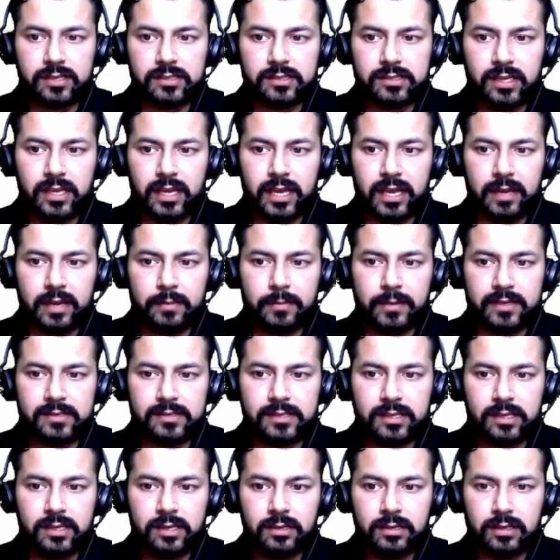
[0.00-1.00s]
see,
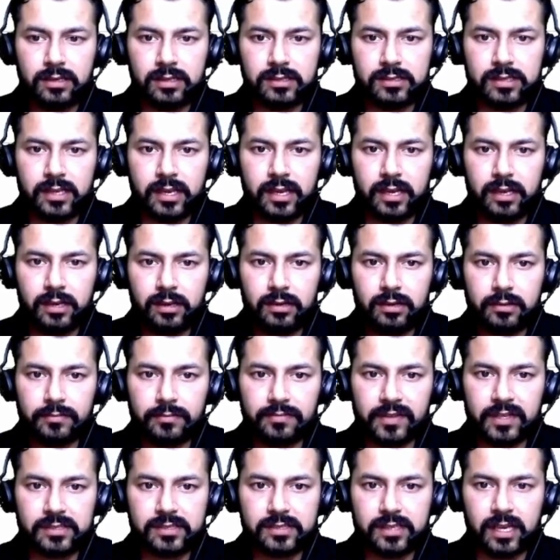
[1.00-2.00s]
ABC is here,
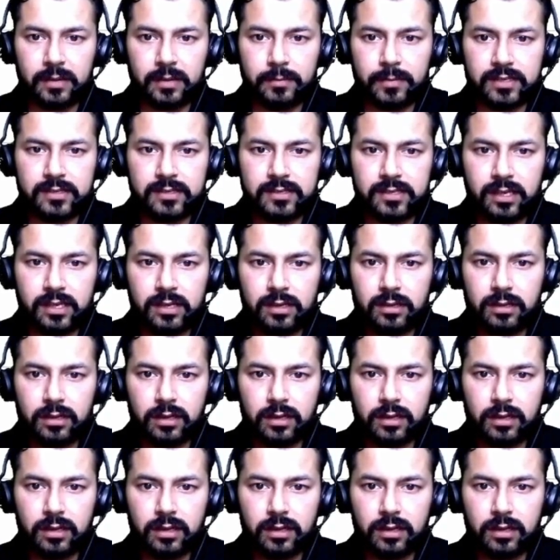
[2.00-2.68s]
this ABC.